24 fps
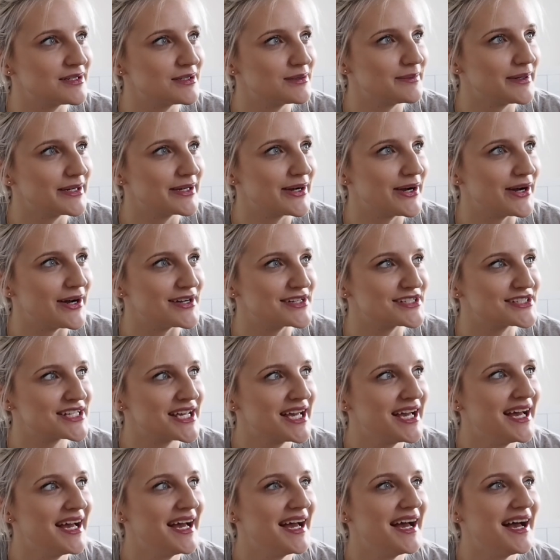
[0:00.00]
Oh my gosh.
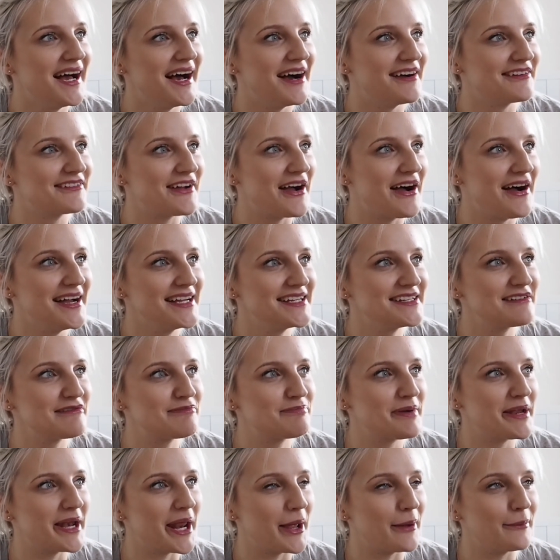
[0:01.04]
I've kind
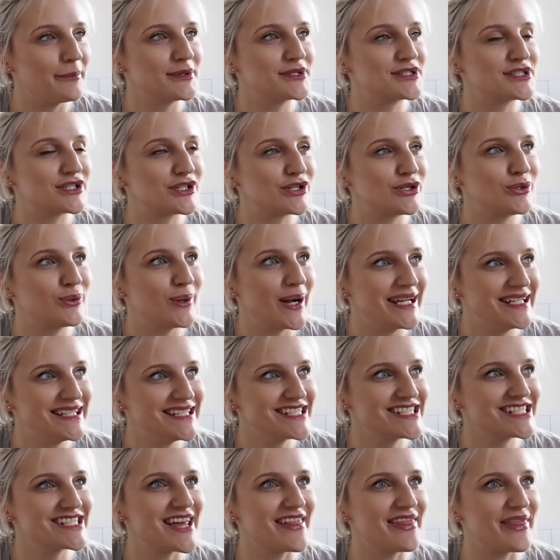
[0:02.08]
of been able to
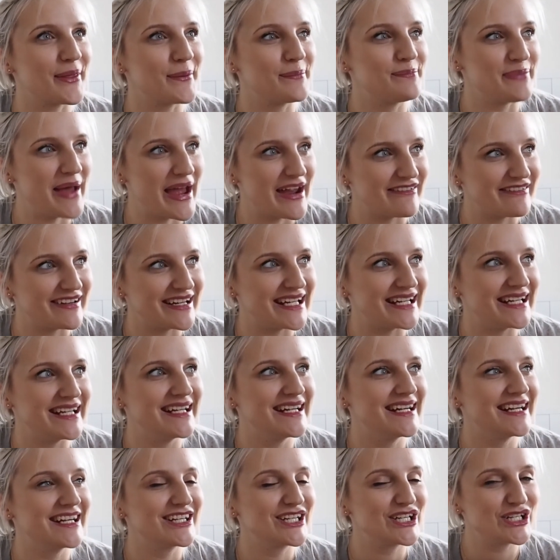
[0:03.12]
quench the
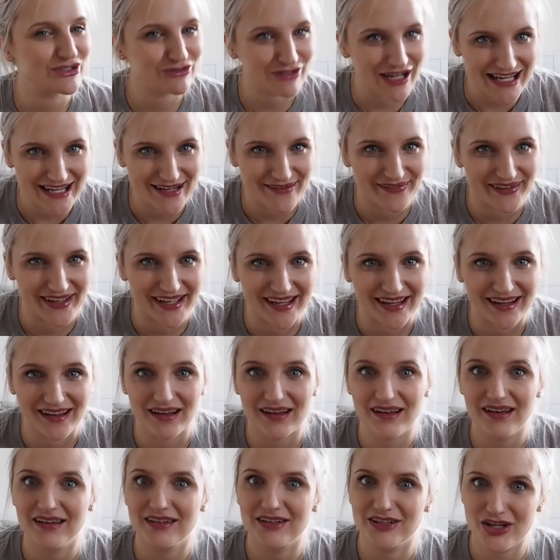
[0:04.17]
berry craving.
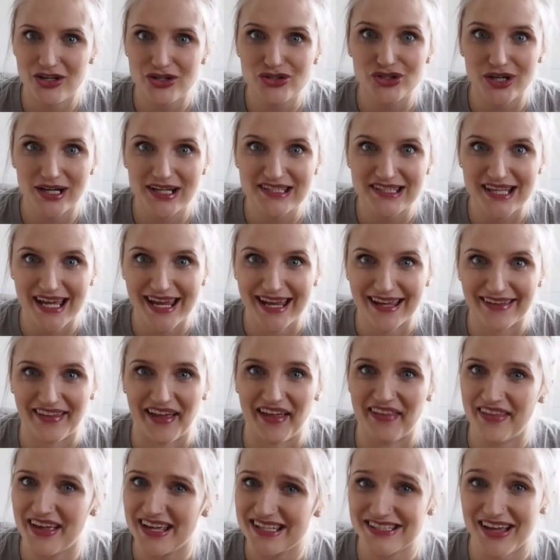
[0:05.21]
You try saying
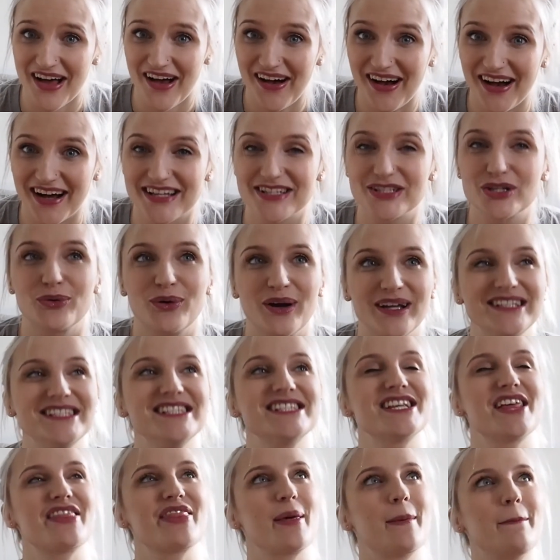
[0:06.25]
that, that's hard.
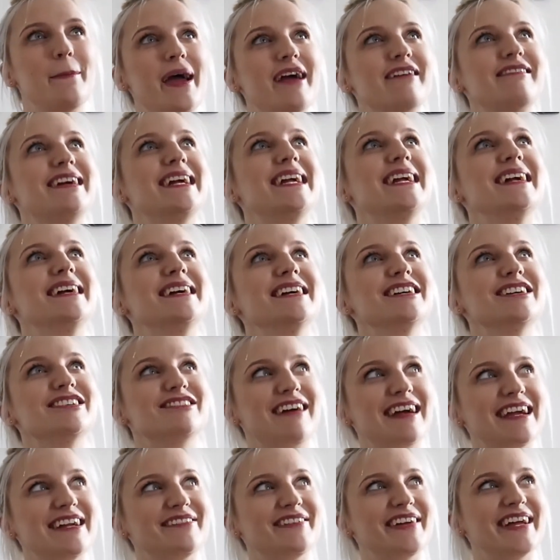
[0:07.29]
Quench the berry
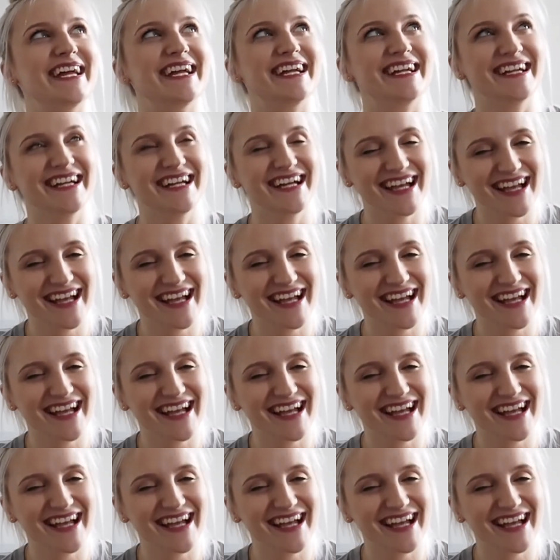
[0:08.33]
craving